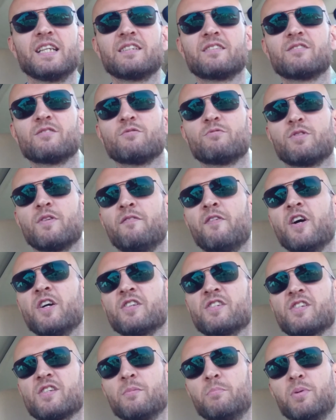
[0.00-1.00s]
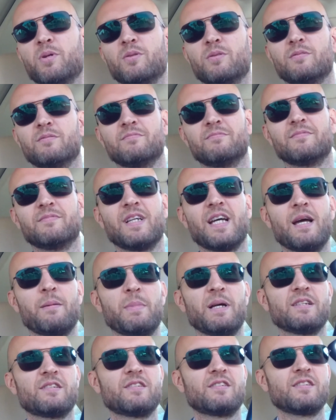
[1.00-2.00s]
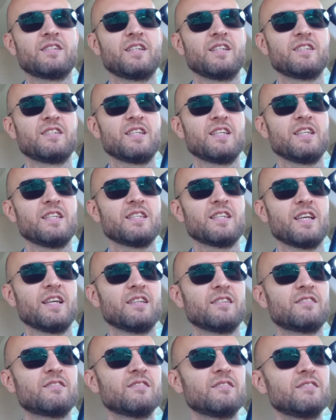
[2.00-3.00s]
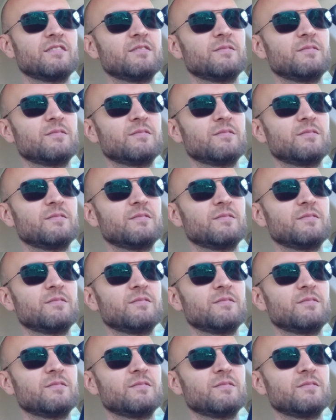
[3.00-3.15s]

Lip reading: is reversible, MS disease is.